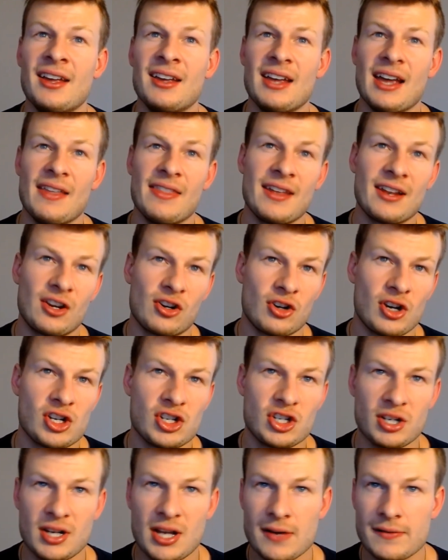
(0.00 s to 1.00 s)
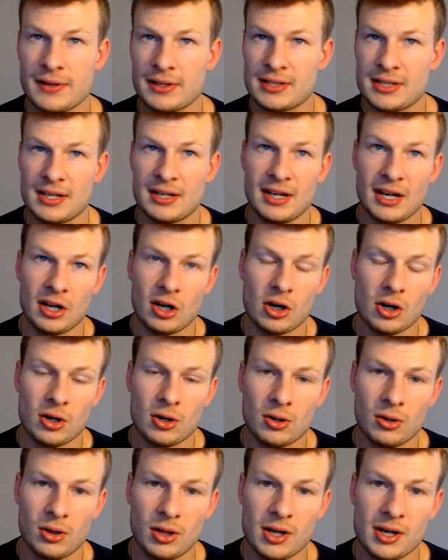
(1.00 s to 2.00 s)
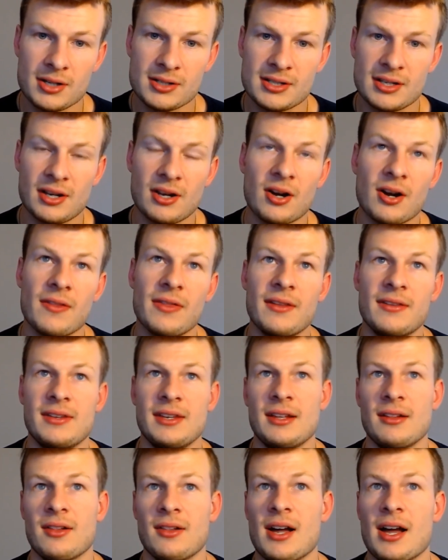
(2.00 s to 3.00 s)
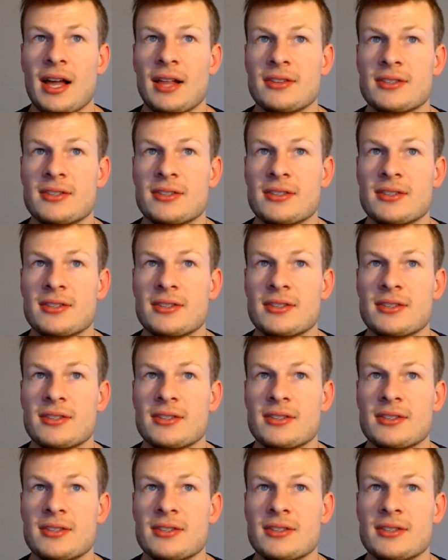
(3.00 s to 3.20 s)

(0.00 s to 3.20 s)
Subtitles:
and then Christian Covington and Carl Lawson on the D-line.